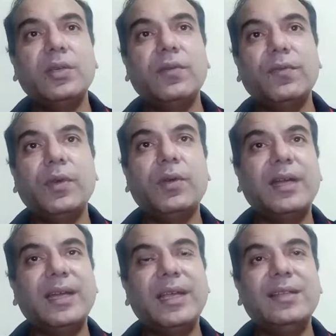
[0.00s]
of your
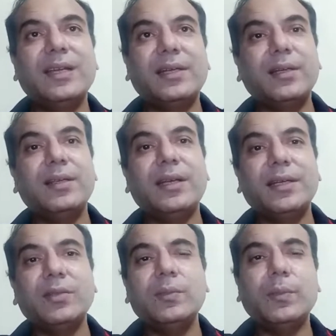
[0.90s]
retail sector, that
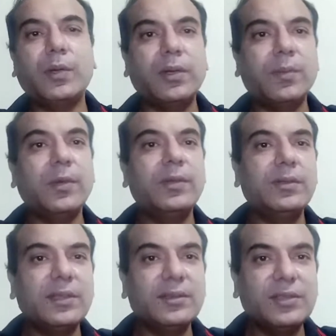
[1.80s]
has brought about
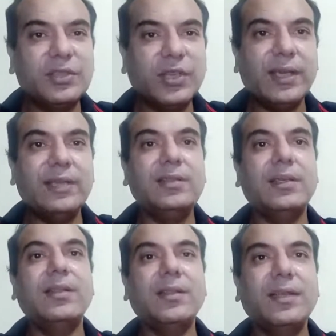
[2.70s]
this change in
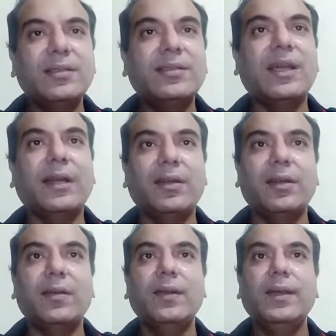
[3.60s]
this sector.